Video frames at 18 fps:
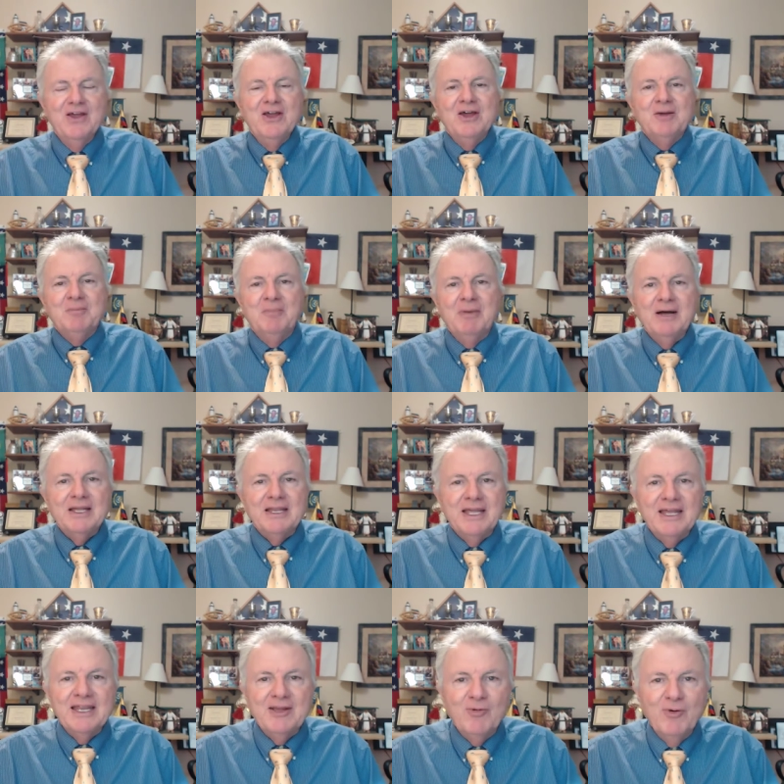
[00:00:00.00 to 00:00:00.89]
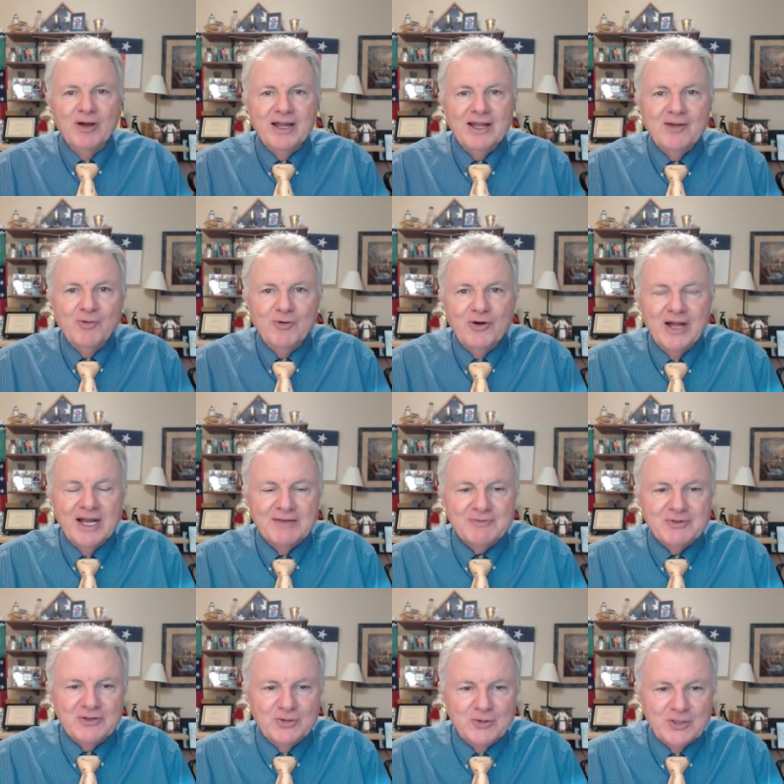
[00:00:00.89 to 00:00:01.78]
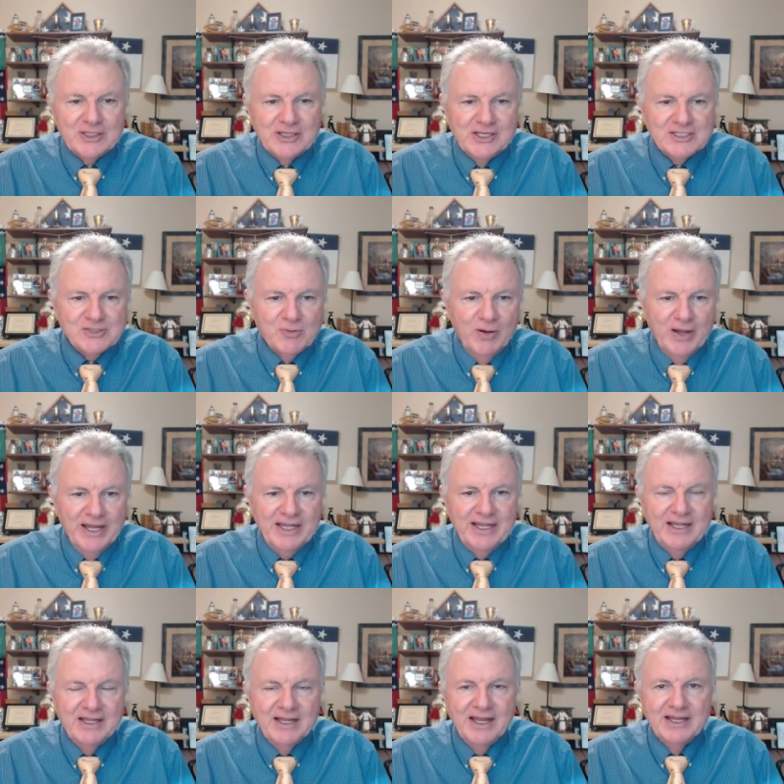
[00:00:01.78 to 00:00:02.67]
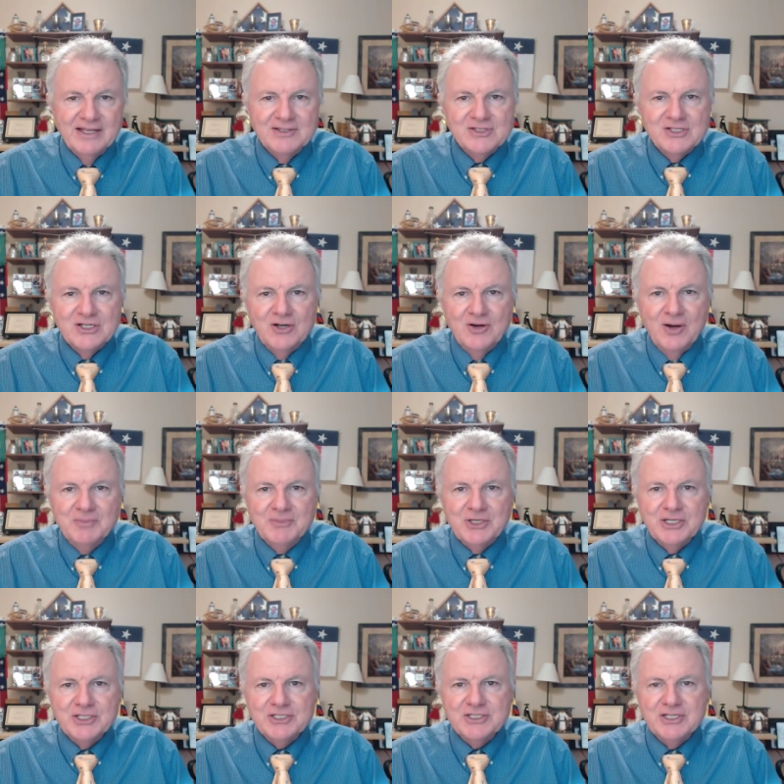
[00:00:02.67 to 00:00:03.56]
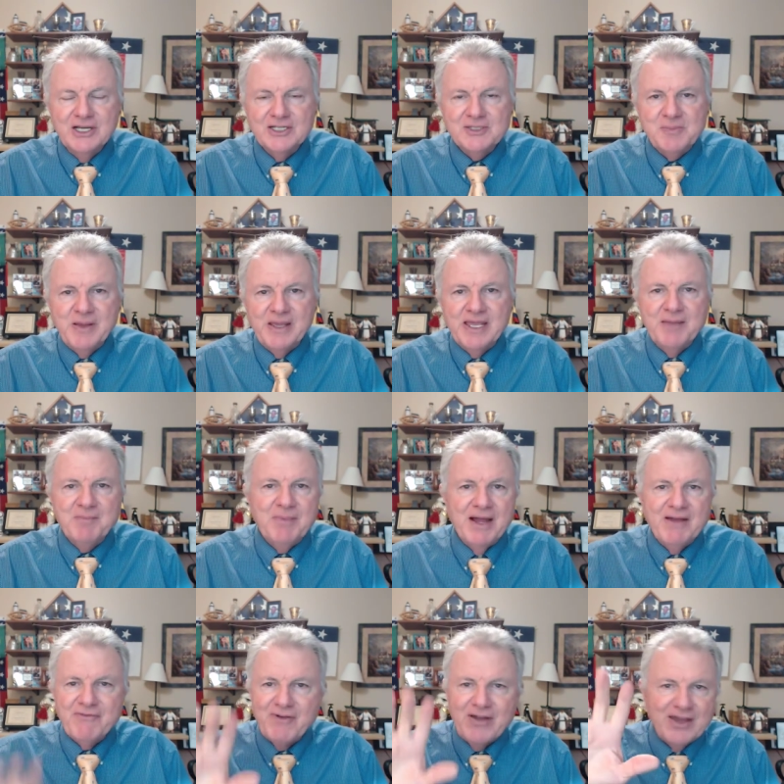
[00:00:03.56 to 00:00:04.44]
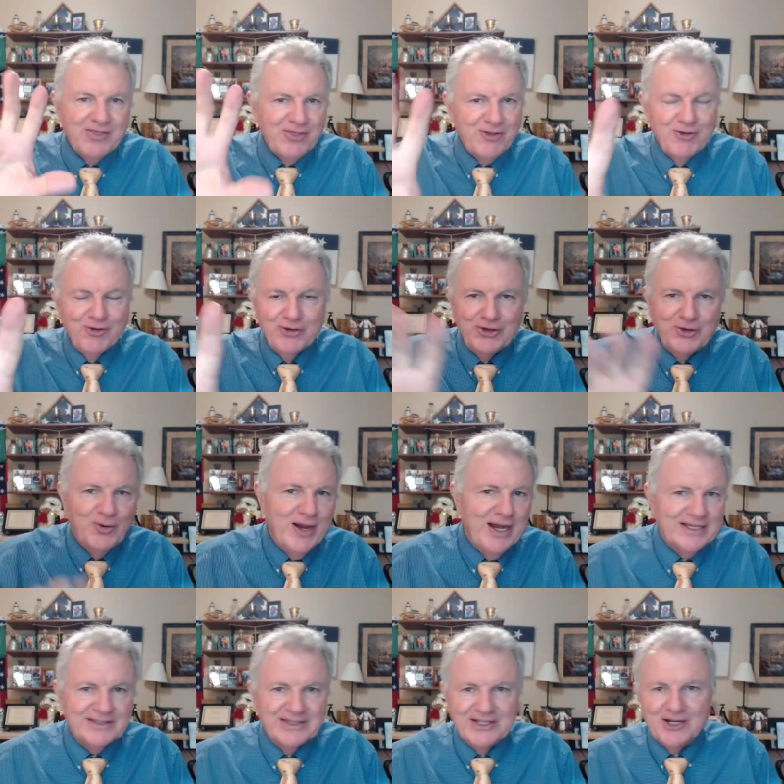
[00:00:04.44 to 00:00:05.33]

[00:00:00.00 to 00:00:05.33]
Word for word: But anyway, we'll have to do it this way. And so I'm just uh, speaking by faith to you out there